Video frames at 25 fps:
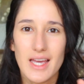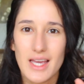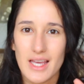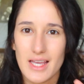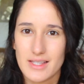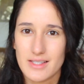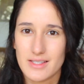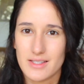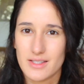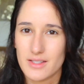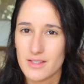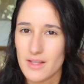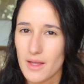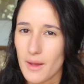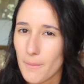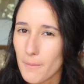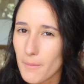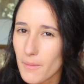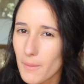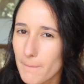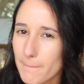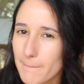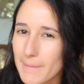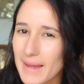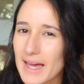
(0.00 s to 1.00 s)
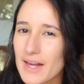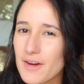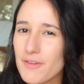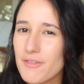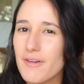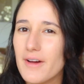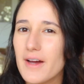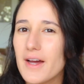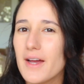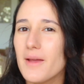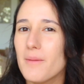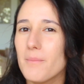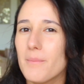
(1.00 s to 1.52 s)
it's
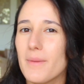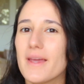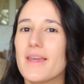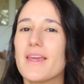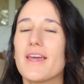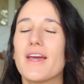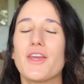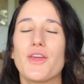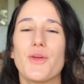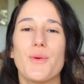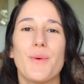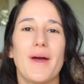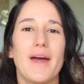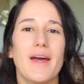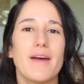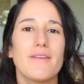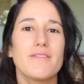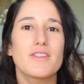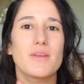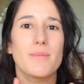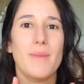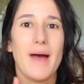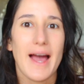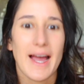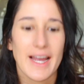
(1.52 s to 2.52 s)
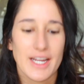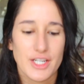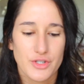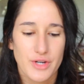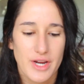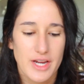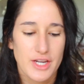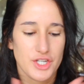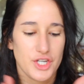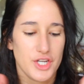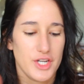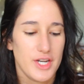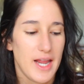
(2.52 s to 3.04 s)
mattifying, but yet you have some
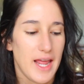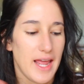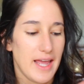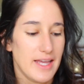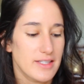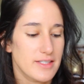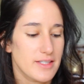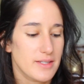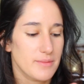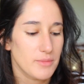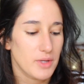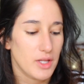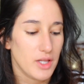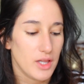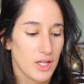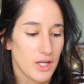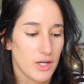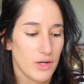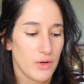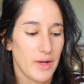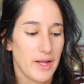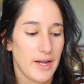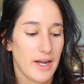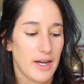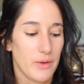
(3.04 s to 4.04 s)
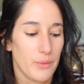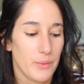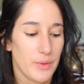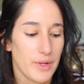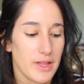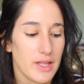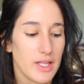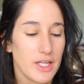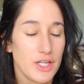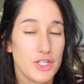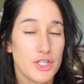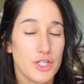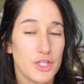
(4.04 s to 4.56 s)
hydration and some glow, and I
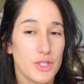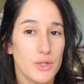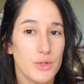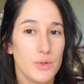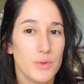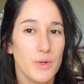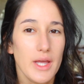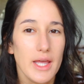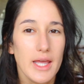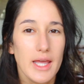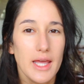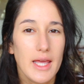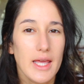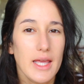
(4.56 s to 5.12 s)
really do